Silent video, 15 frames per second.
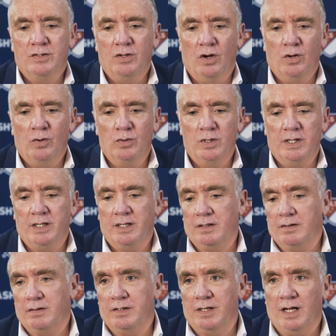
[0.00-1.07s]
not only
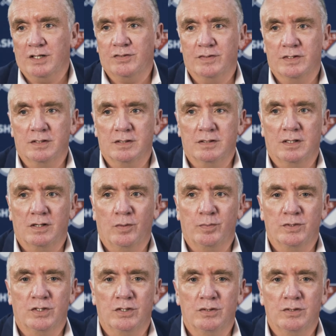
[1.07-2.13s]
the Nashville
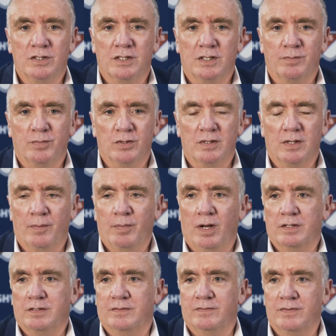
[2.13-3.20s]
opportunity, but a
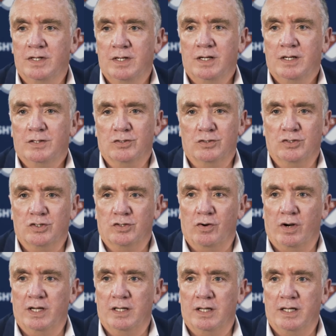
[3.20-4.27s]
part of such a
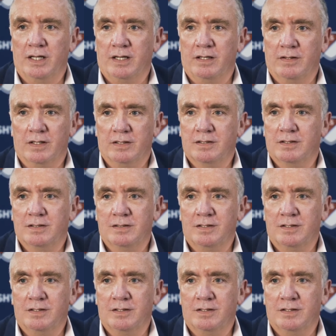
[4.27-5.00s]
great league that's,